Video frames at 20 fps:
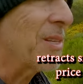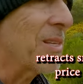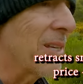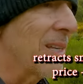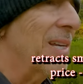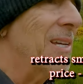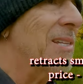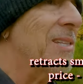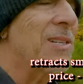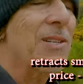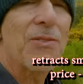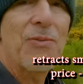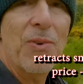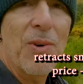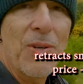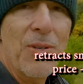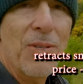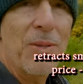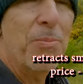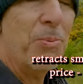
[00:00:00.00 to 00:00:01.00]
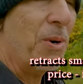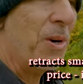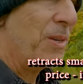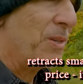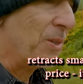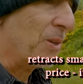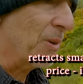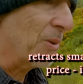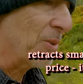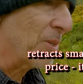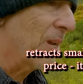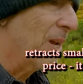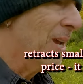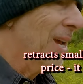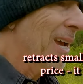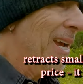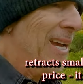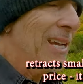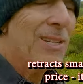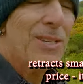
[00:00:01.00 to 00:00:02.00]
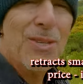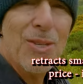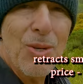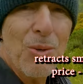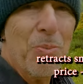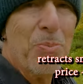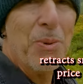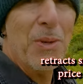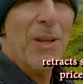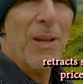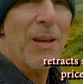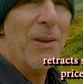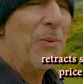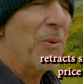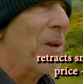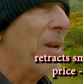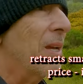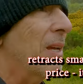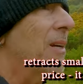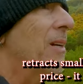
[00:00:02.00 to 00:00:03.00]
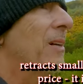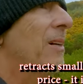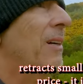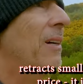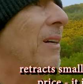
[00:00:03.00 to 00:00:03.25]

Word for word: this lens as far as the price goes. It's super lightweight